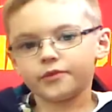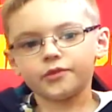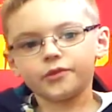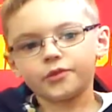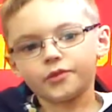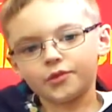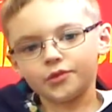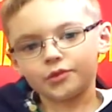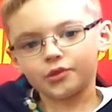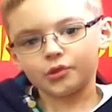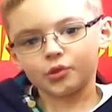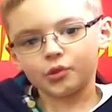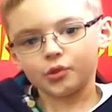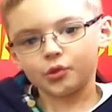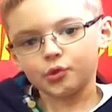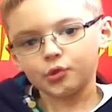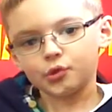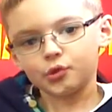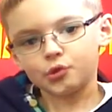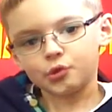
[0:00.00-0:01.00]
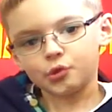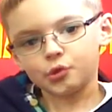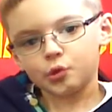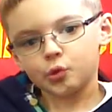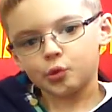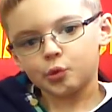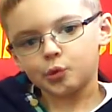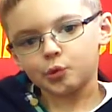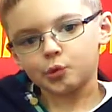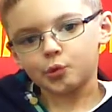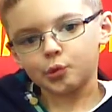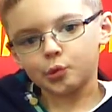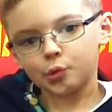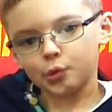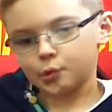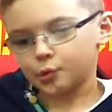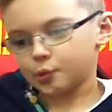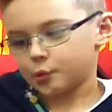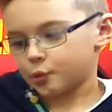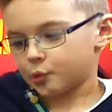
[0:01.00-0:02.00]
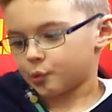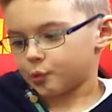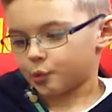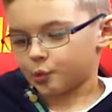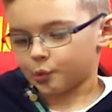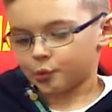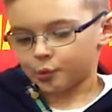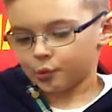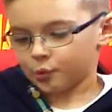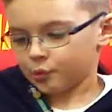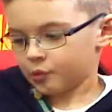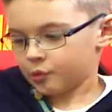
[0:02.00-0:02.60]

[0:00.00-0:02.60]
Okay. And why don't you get the 3 set up?